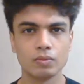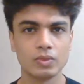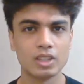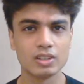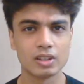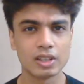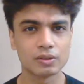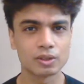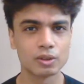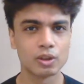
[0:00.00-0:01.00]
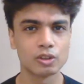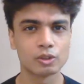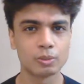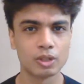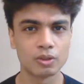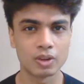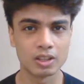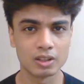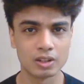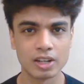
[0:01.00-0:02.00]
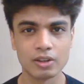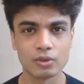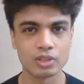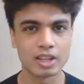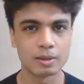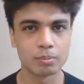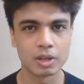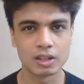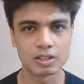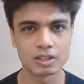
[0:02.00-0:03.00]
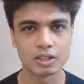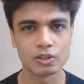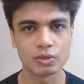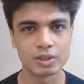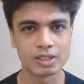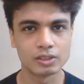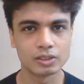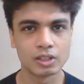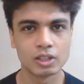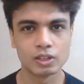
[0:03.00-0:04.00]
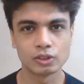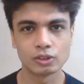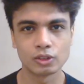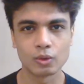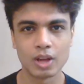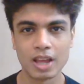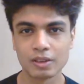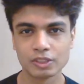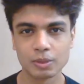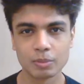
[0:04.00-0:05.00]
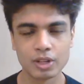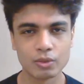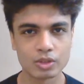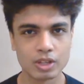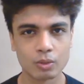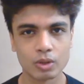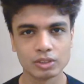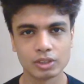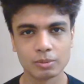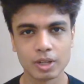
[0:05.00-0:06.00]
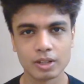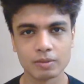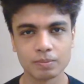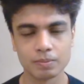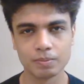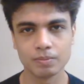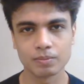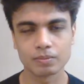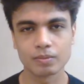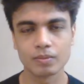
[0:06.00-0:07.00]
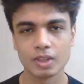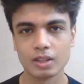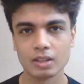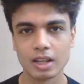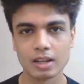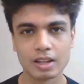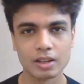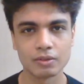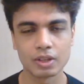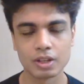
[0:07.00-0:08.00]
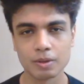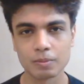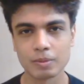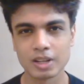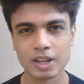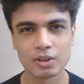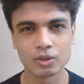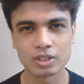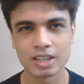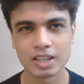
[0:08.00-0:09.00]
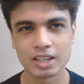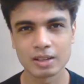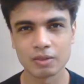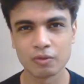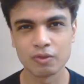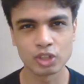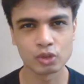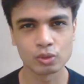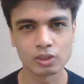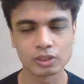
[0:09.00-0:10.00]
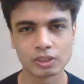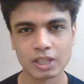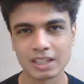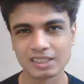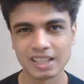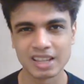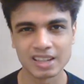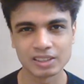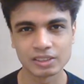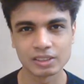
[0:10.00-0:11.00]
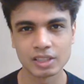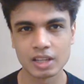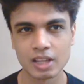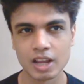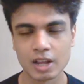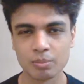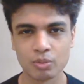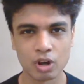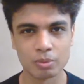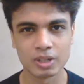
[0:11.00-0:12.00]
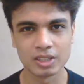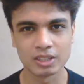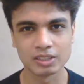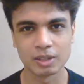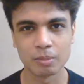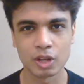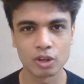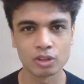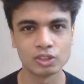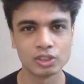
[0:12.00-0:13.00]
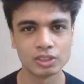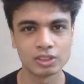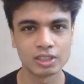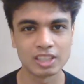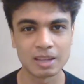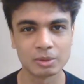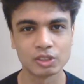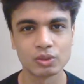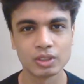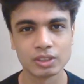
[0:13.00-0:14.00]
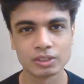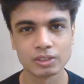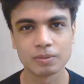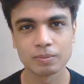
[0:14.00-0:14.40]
these leaves could also be of other interesting plants and trees. So I have some interesting ones in mind that have interesting visuals and aesthetics and properties and biologies and chemistries.